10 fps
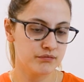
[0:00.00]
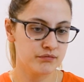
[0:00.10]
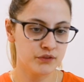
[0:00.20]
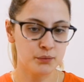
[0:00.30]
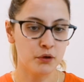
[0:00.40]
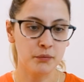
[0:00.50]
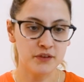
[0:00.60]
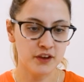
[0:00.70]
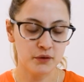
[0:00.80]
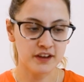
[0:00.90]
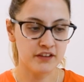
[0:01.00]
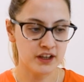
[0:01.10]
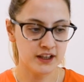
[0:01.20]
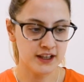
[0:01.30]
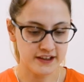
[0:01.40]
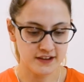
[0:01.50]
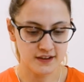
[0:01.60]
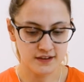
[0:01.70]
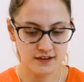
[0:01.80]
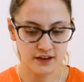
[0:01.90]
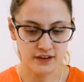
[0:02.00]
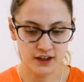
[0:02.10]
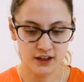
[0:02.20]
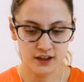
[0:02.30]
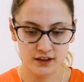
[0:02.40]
the problems I was having in lessons. I think